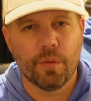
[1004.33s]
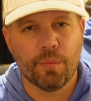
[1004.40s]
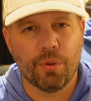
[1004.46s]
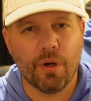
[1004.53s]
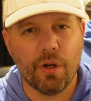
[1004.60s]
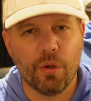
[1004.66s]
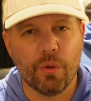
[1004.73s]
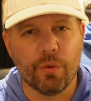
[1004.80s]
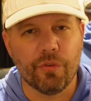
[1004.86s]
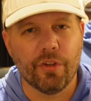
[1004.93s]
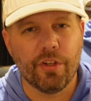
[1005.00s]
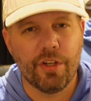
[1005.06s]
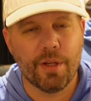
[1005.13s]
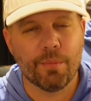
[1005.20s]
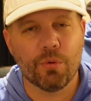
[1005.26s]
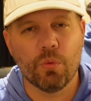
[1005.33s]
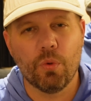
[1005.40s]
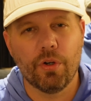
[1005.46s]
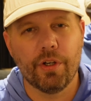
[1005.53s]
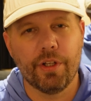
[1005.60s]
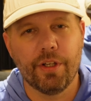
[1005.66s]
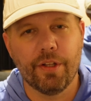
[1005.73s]
Pros. Number
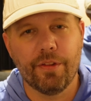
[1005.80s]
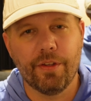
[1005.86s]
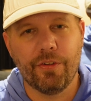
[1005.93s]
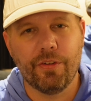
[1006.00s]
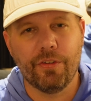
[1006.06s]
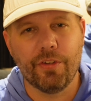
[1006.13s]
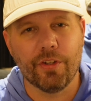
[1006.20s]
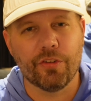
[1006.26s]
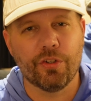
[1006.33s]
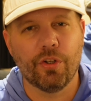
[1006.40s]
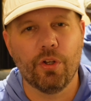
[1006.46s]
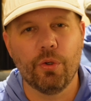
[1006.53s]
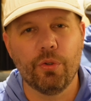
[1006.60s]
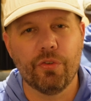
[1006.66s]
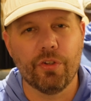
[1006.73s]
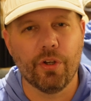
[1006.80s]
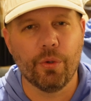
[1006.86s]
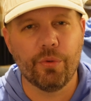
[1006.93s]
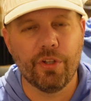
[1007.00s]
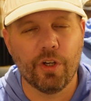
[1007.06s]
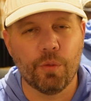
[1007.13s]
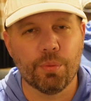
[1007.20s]
one, this is as close to
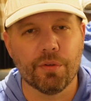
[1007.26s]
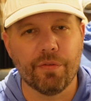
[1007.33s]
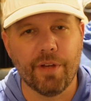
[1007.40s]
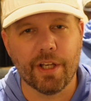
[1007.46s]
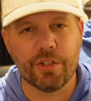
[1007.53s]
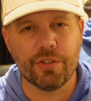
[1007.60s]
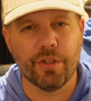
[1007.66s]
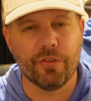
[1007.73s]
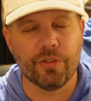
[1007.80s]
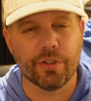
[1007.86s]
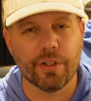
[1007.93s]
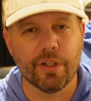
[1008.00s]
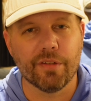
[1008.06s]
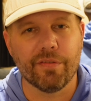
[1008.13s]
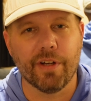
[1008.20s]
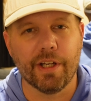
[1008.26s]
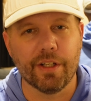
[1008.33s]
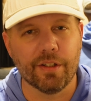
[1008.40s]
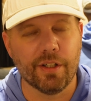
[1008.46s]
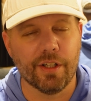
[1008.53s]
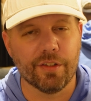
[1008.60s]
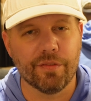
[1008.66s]
hotel perfection as you're going to find
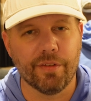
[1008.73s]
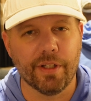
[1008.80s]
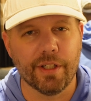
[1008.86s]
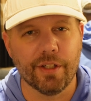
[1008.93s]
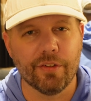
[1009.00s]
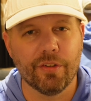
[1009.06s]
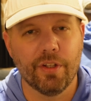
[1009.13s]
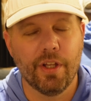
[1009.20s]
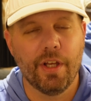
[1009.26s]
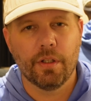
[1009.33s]
in Las Vegas.